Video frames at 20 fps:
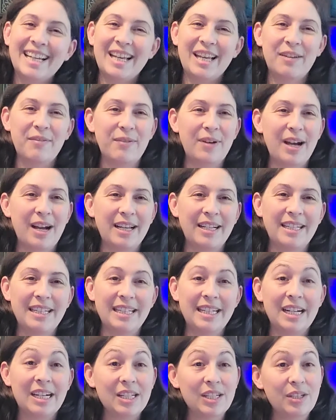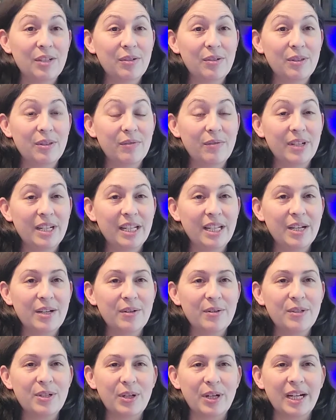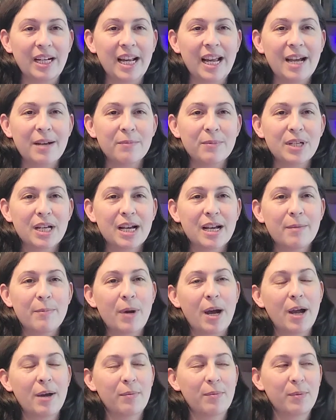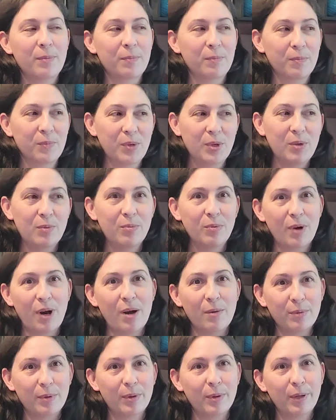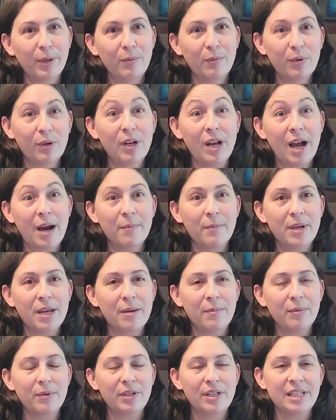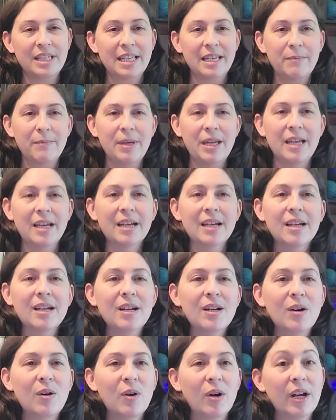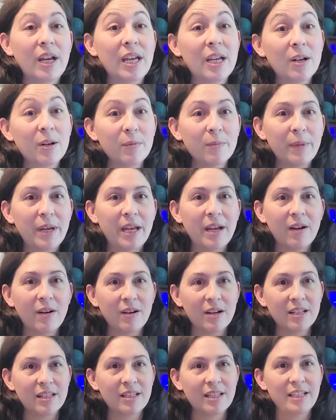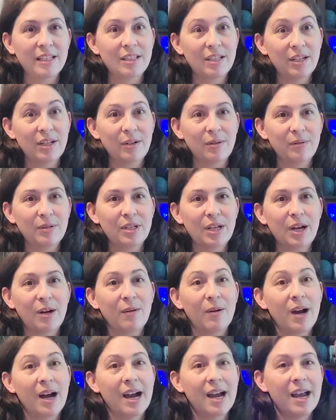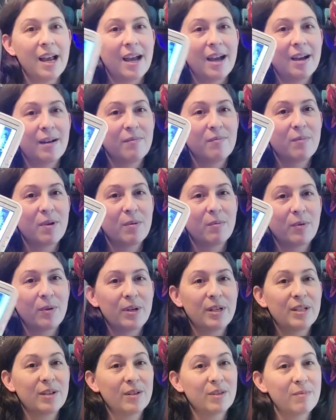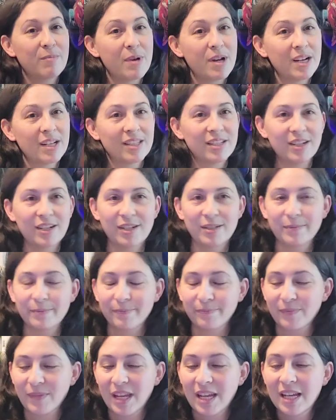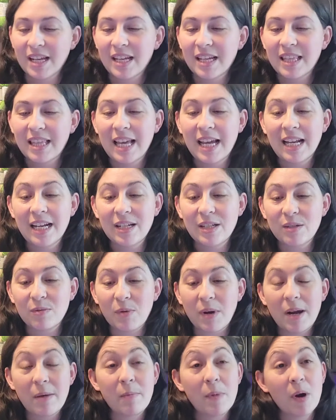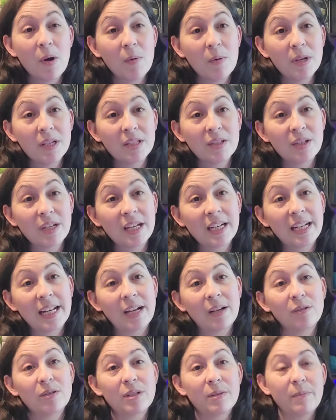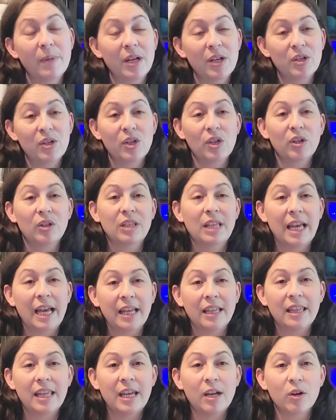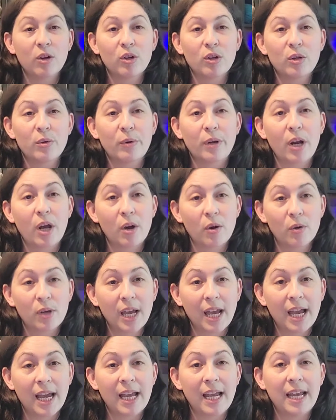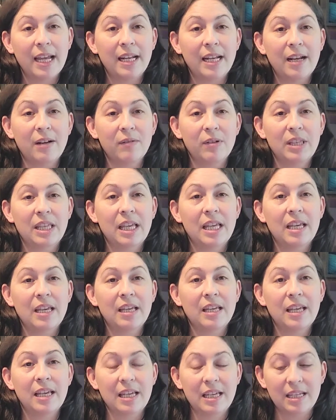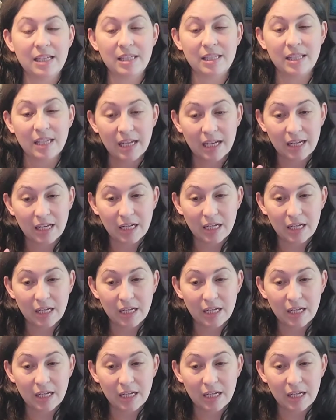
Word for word: if I did not do the videos during nap time, you probably would not be able to see me or hear me, honestly, too. So I have my boys on the monitor. That is why I'm always looking down to make sure that they are doing okay and everything is